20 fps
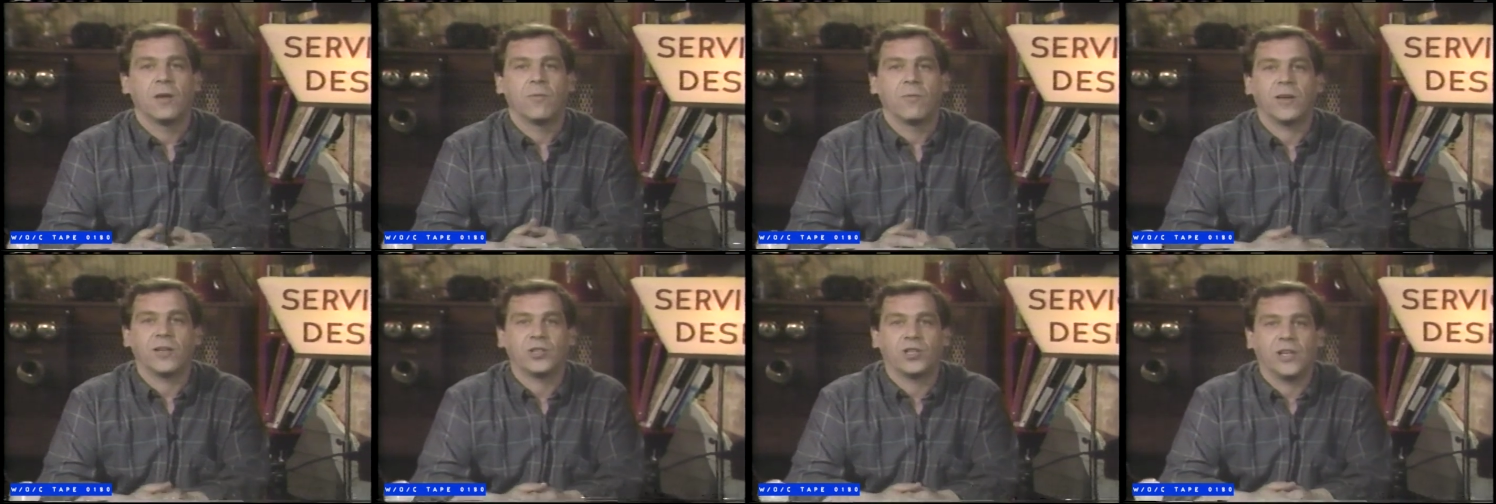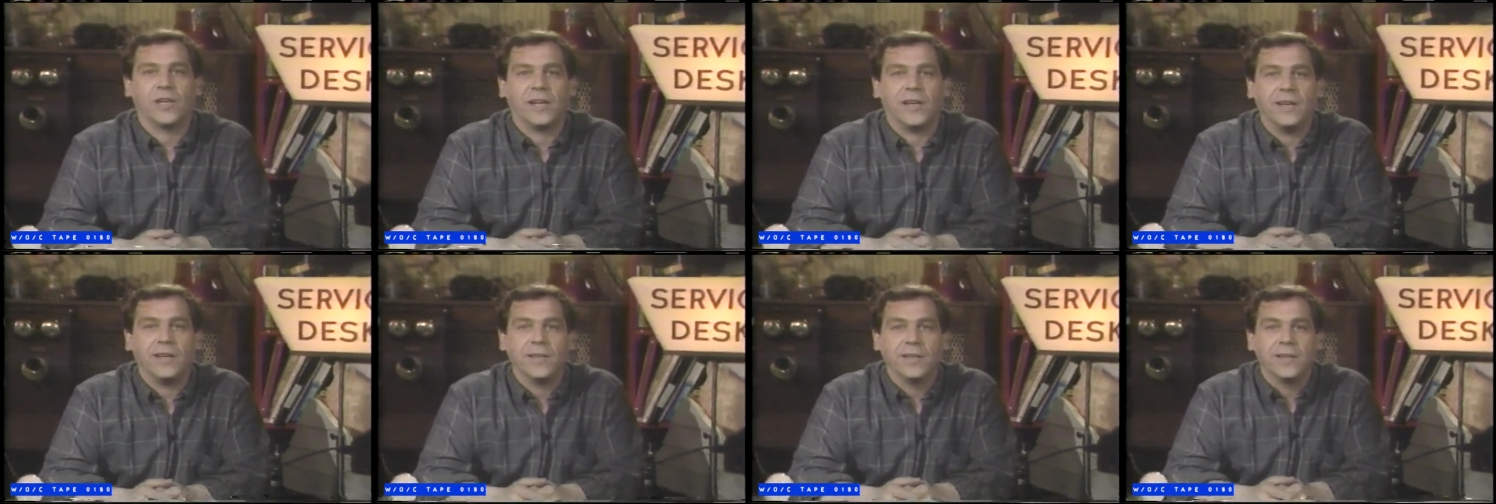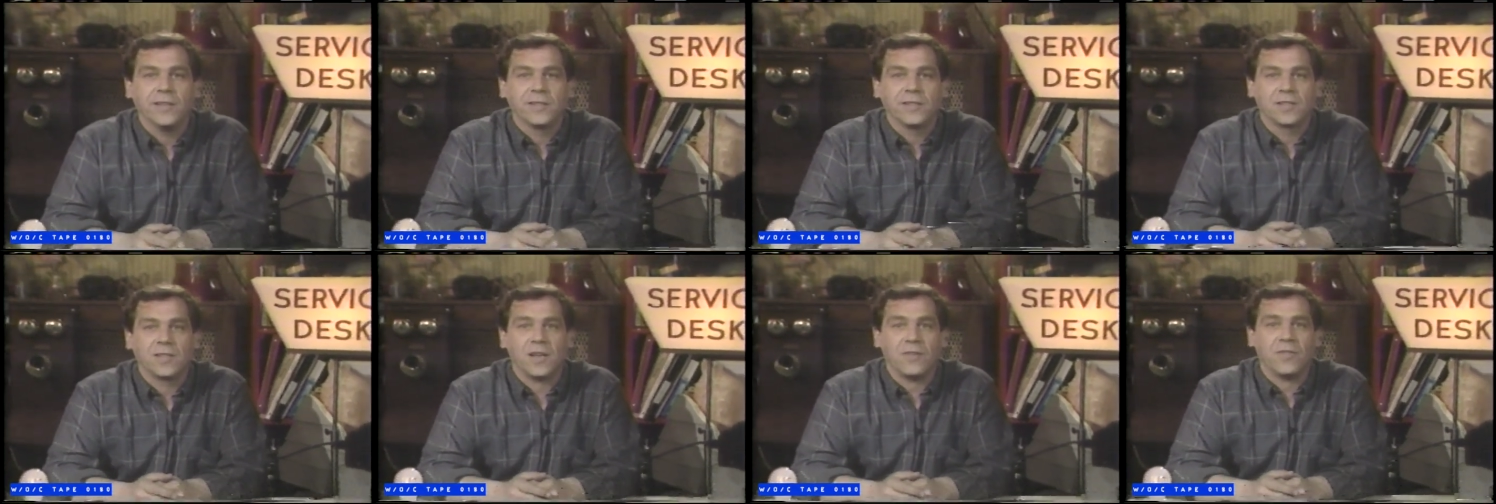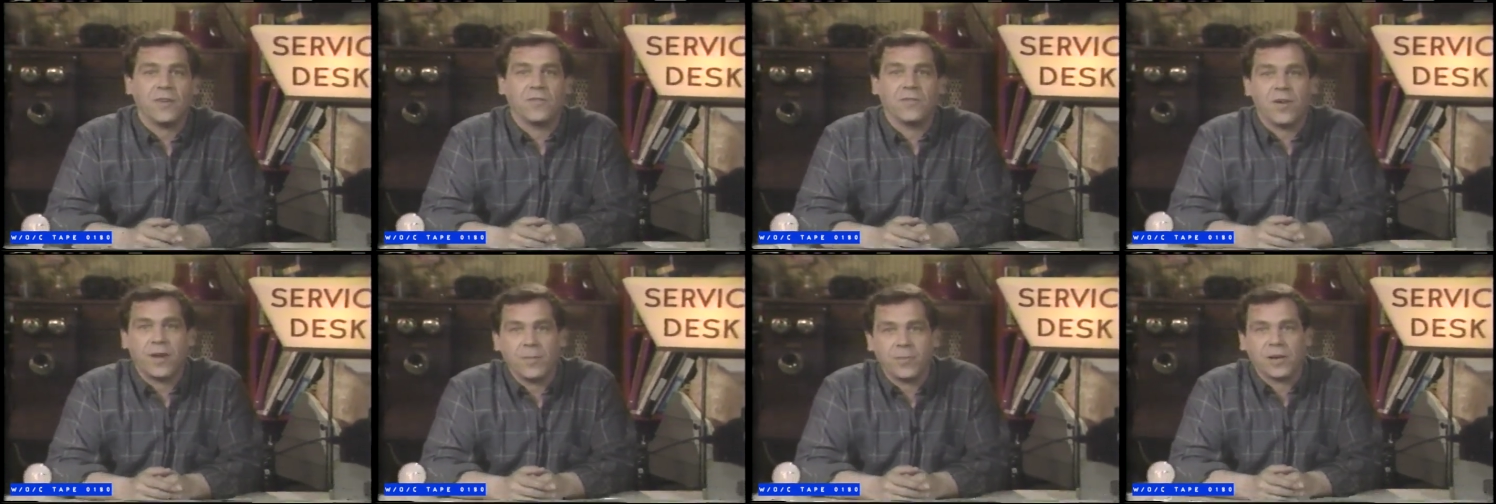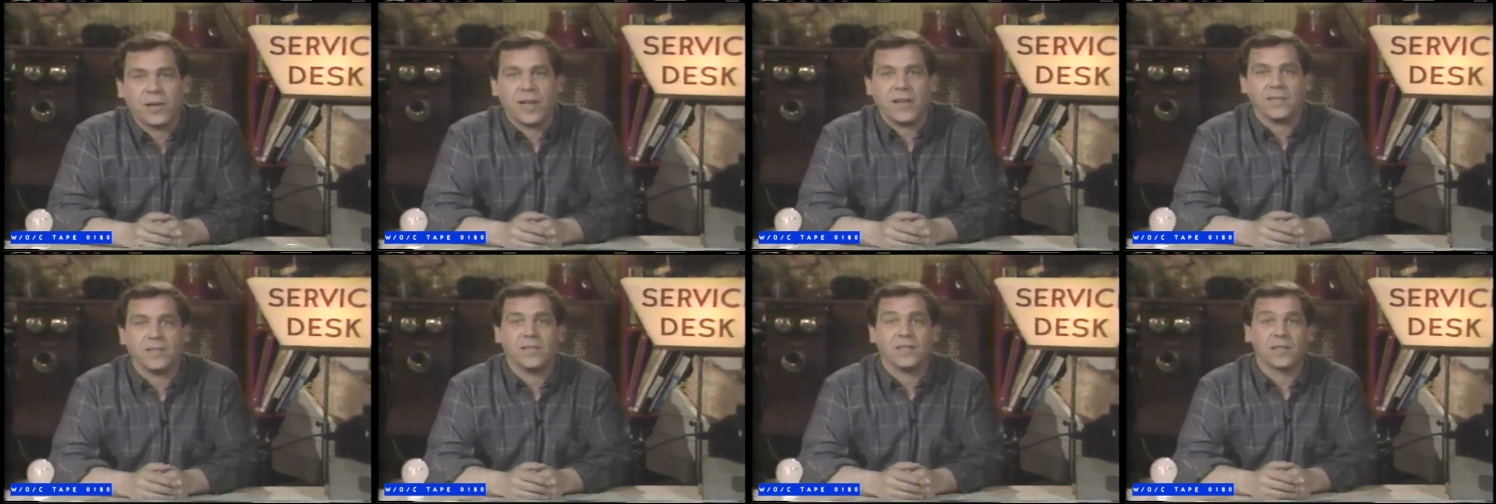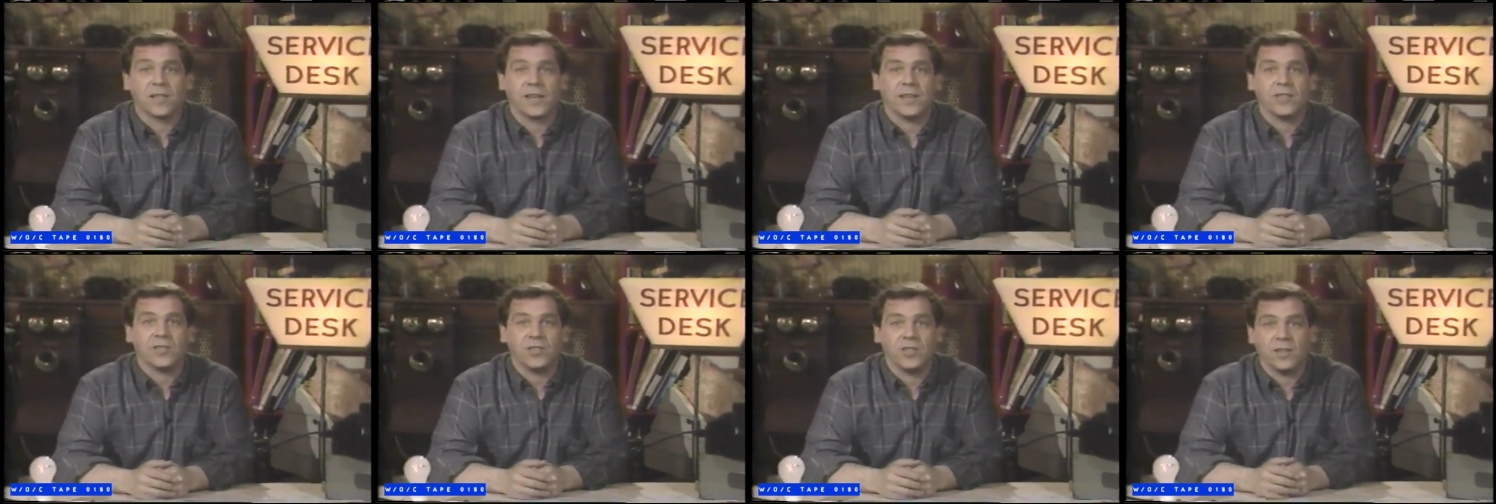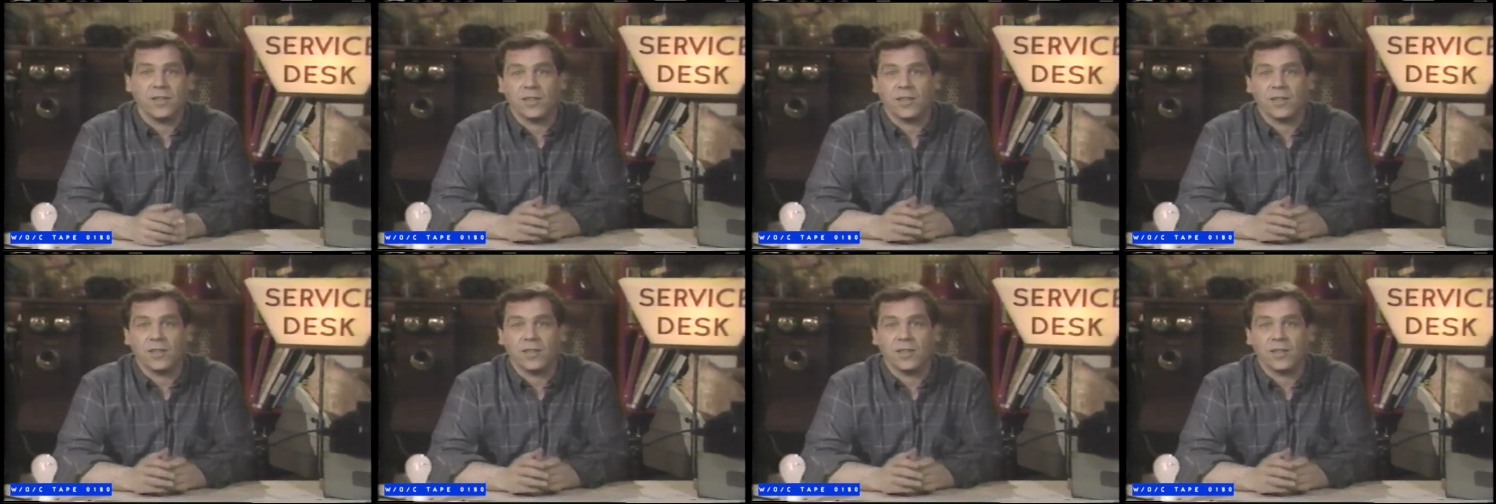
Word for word: Well, Chile, stuffing fiberglass insulation